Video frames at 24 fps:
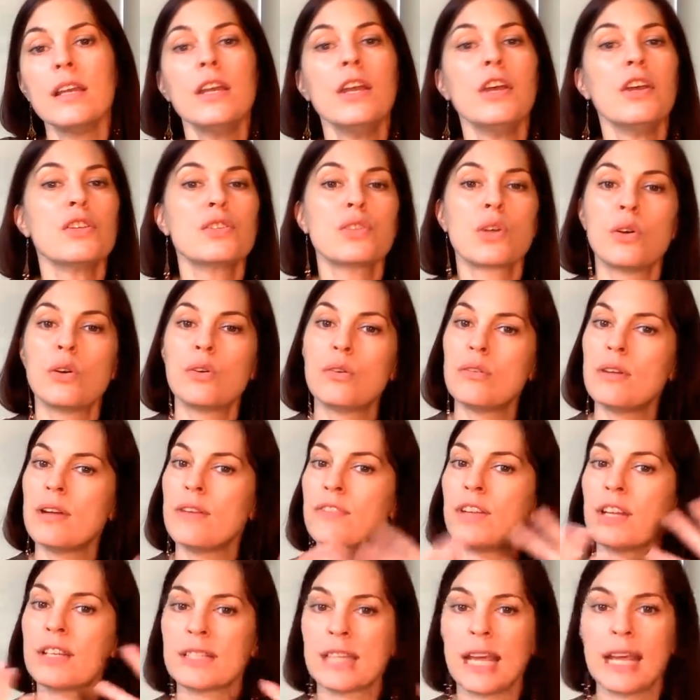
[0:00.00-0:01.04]
So if
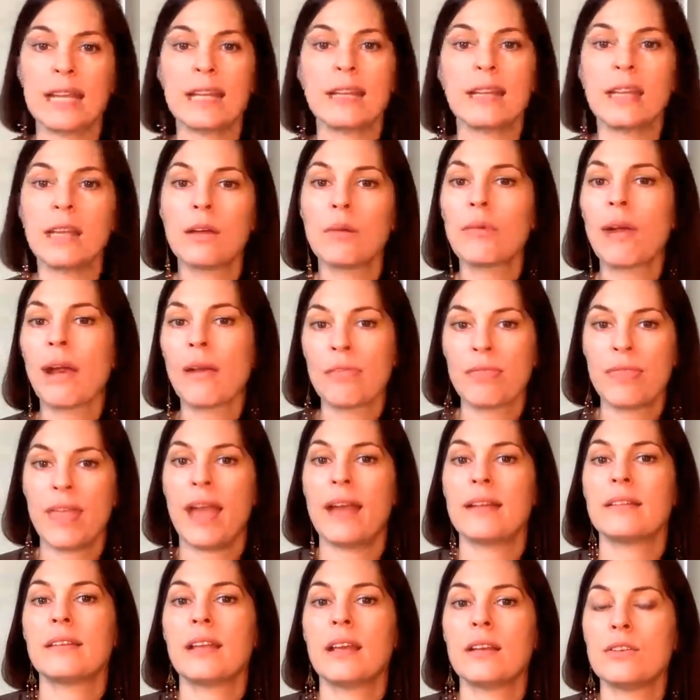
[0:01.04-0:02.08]
there's anything around
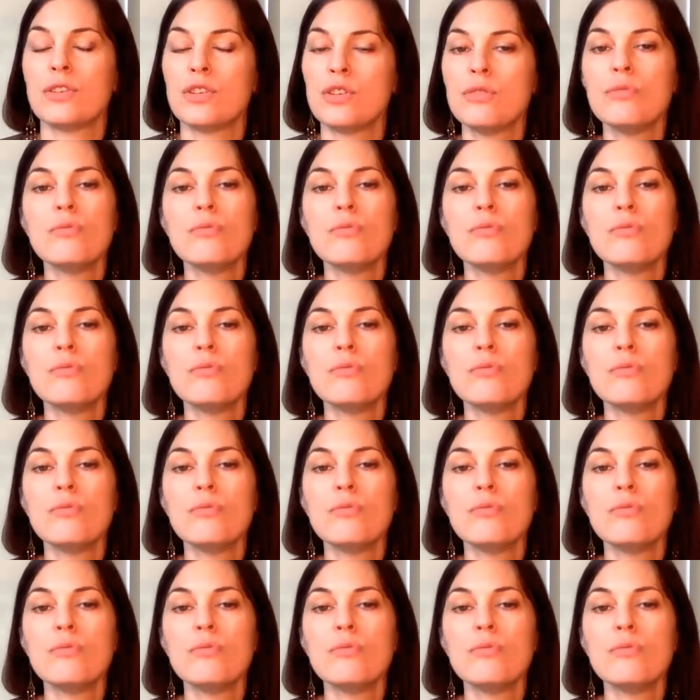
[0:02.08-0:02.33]
that you